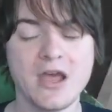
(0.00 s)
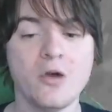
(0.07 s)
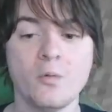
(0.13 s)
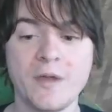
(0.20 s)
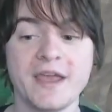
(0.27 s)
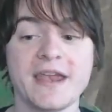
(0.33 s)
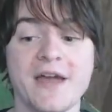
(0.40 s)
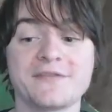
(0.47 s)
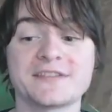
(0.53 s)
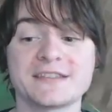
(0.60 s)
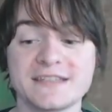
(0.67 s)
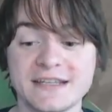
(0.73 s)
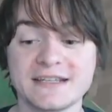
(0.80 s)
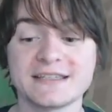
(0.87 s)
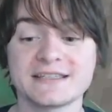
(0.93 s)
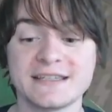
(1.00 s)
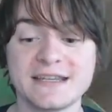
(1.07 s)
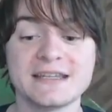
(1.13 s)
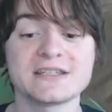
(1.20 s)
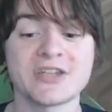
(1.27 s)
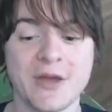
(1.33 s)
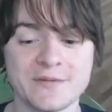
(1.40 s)
We can have
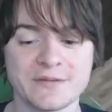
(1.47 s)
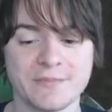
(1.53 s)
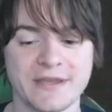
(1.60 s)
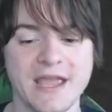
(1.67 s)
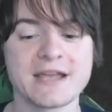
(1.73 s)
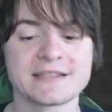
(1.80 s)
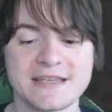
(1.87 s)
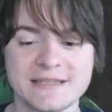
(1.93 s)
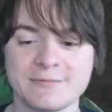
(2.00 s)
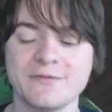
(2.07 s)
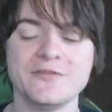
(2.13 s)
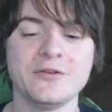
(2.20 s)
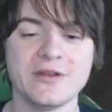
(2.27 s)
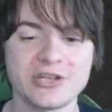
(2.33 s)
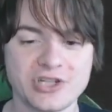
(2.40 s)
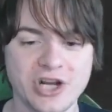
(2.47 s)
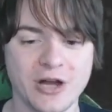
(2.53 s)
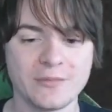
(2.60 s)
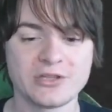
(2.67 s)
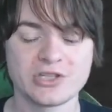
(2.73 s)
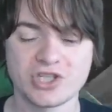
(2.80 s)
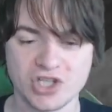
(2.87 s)
16 types of pickaxes with new
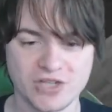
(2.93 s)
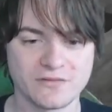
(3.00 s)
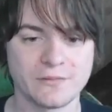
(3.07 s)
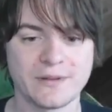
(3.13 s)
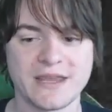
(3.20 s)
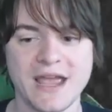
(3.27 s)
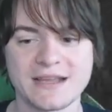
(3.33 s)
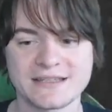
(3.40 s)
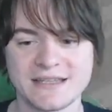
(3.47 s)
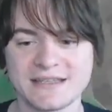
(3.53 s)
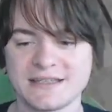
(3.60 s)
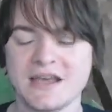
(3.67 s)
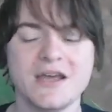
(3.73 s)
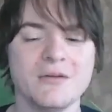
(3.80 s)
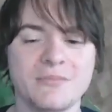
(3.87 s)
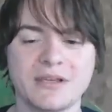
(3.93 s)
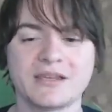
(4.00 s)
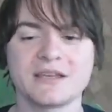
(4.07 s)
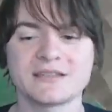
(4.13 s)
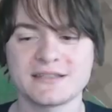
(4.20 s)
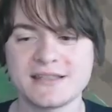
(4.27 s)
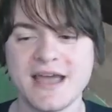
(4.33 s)
enchantments just for pickaxes,
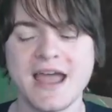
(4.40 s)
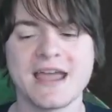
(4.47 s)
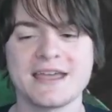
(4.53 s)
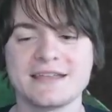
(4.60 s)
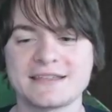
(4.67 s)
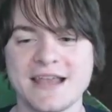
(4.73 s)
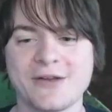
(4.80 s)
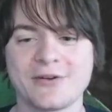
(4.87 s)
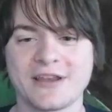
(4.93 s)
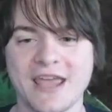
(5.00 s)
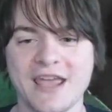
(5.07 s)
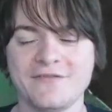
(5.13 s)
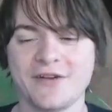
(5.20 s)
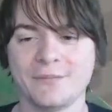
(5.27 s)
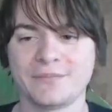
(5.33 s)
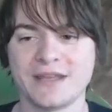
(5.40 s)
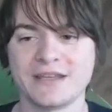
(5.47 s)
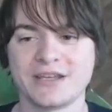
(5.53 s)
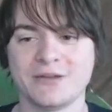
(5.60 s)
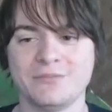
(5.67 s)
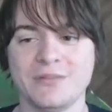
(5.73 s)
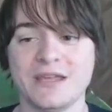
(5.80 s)
because that is how a cave update
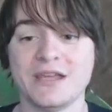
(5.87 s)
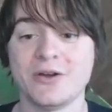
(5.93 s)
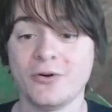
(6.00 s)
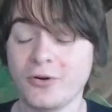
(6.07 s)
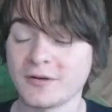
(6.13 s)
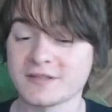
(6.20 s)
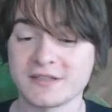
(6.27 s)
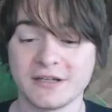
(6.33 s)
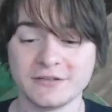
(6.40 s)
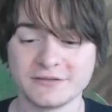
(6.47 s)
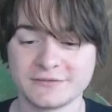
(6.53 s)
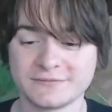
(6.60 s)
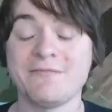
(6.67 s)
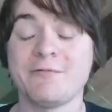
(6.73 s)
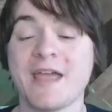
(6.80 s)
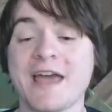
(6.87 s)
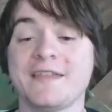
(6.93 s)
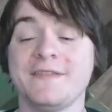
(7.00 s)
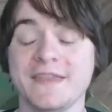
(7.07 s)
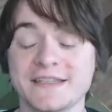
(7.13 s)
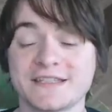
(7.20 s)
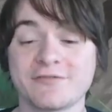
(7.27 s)
could be. Also, if we head
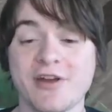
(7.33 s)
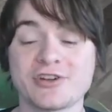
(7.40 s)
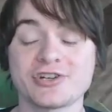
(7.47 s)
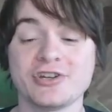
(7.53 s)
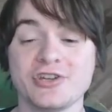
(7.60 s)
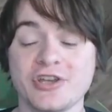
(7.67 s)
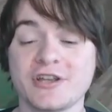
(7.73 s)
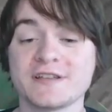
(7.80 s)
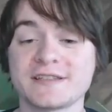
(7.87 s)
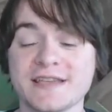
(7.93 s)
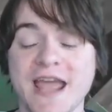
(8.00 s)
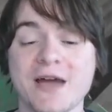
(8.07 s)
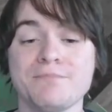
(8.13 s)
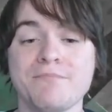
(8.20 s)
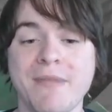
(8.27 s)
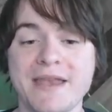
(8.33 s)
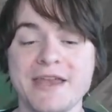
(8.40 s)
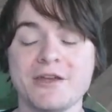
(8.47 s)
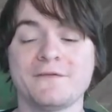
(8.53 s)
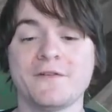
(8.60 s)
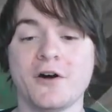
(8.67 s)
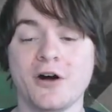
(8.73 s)
in this direction, you can see how many
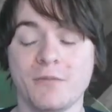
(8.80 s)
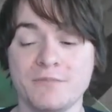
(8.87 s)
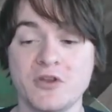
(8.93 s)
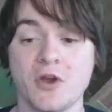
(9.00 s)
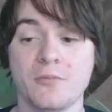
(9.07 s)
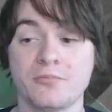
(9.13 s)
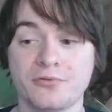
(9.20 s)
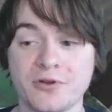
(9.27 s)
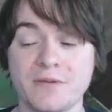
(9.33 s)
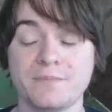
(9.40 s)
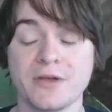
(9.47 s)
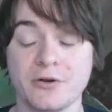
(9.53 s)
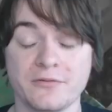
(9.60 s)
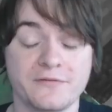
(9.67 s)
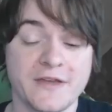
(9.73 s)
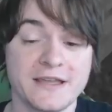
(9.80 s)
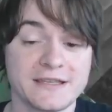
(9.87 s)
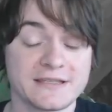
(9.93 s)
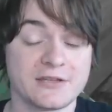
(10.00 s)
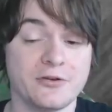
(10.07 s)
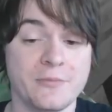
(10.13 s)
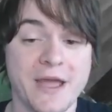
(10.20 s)
of our, you know, pre-built
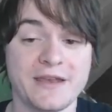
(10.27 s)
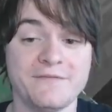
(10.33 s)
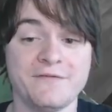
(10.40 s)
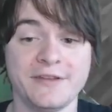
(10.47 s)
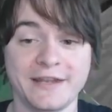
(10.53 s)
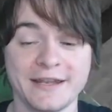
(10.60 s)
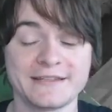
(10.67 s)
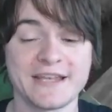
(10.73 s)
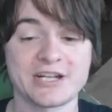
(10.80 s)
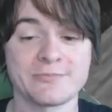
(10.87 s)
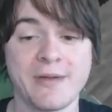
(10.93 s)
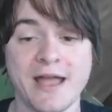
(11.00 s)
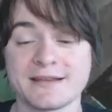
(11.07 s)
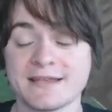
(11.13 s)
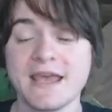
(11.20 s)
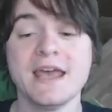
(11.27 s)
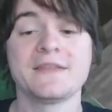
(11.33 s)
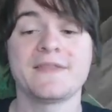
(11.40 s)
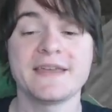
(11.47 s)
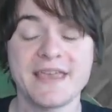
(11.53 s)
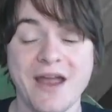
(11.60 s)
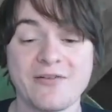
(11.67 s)
things that were made in vanilla texture packs,
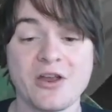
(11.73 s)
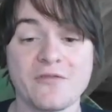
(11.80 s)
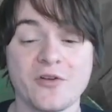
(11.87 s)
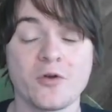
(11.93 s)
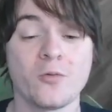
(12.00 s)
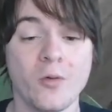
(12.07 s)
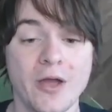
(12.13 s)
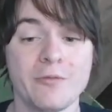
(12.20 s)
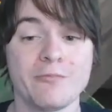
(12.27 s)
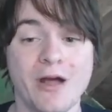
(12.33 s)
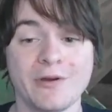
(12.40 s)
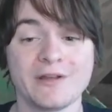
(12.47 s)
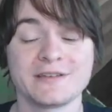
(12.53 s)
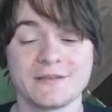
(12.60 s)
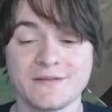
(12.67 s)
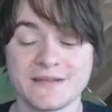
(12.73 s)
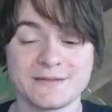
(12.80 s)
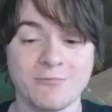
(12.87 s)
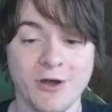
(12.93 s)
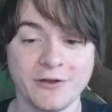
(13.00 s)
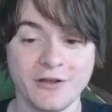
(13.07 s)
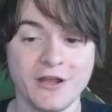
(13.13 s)
they carry over quite well into this
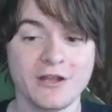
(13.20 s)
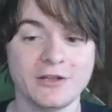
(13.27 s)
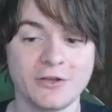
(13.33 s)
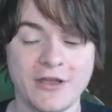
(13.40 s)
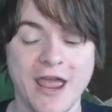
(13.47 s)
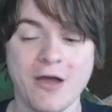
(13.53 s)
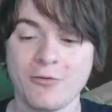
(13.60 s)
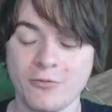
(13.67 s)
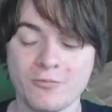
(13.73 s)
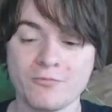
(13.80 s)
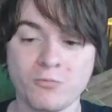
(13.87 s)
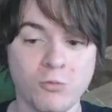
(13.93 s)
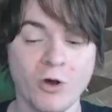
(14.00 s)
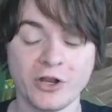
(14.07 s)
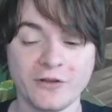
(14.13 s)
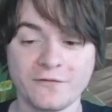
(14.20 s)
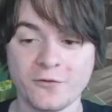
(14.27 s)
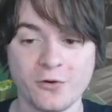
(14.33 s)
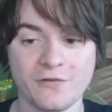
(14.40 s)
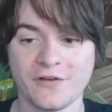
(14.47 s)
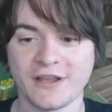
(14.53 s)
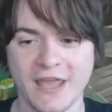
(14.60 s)
one. Look how
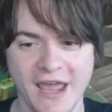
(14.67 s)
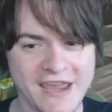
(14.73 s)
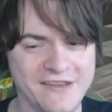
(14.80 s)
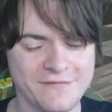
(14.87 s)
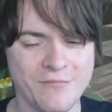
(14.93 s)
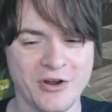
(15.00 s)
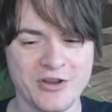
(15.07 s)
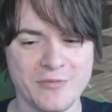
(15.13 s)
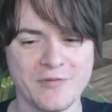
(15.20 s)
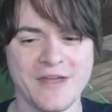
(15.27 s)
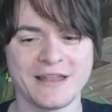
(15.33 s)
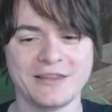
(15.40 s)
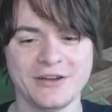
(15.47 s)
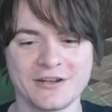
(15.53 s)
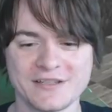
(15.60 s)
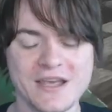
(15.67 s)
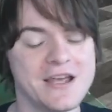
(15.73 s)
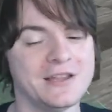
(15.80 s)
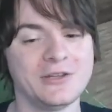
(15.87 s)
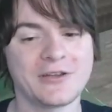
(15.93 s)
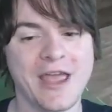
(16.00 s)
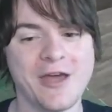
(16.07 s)
wonderful of a cave monument that looks.
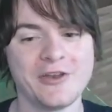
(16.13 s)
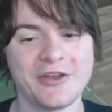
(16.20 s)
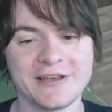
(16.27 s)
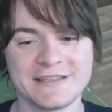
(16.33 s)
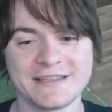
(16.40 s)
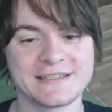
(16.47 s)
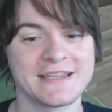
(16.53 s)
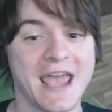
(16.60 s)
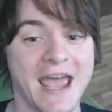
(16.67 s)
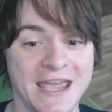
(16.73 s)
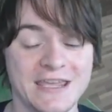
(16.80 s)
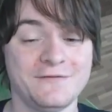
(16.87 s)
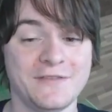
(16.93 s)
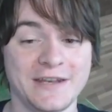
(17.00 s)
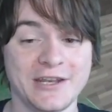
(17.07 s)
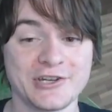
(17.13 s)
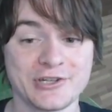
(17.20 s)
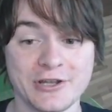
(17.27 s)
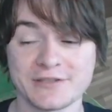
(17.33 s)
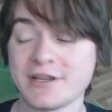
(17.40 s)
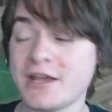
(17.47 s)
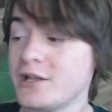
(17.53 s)
Look how nice this cave village
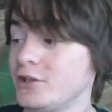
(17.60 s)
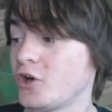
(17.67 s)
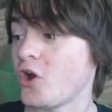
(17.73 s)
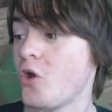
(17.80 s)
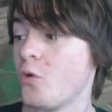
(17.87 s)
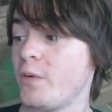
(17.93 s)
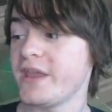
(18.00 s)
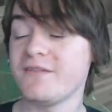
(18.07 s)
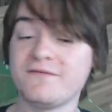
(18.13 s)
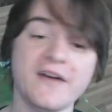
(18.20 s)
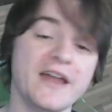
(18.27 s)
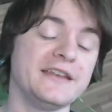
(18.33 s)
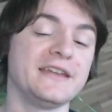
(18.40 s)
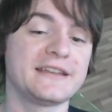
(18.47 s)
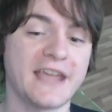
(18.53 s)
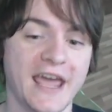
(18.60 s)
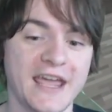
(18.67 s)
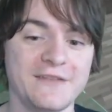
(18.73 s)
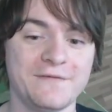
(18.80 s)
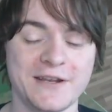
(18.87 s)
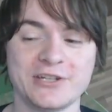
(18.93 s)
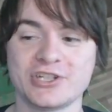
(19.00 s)
looks. Look, we invented
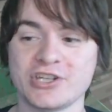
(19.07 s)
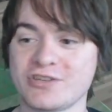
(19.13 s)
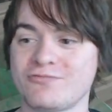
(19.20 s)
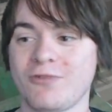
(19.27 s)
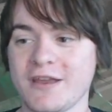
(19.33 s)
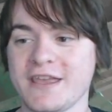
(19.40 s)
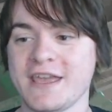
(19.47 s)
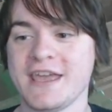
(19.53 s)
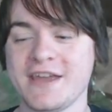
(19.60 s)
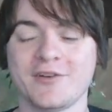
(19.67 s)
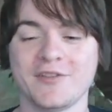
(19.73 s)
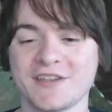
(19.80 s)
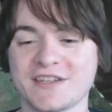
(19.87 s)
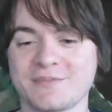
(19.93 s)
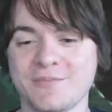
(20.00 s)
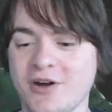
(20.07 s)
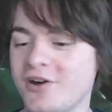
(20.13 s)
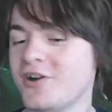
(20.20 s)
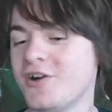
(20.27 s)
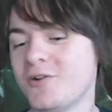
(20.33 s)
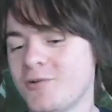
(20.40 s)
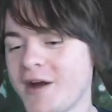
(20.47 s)
cave villages right here on the
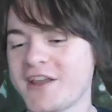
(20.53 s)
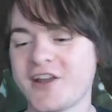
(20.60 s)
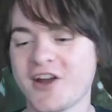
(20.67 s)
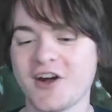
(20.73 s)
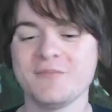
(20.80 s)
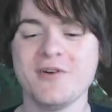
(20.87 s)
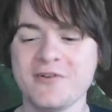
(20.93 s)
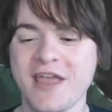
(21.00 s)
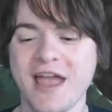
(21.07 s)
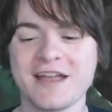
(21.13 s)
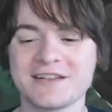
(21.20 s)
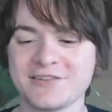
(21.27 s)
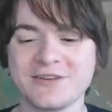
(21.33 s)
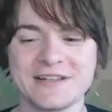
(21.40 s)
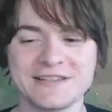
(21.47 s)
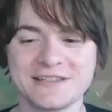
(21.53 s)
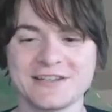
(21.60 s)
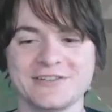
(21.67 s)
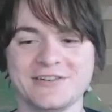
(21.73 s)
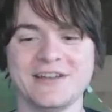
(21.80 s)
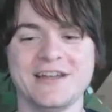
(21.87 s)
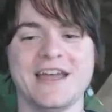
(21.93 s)
spot. Why can't Mojang do it
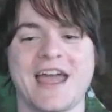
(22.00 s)
too?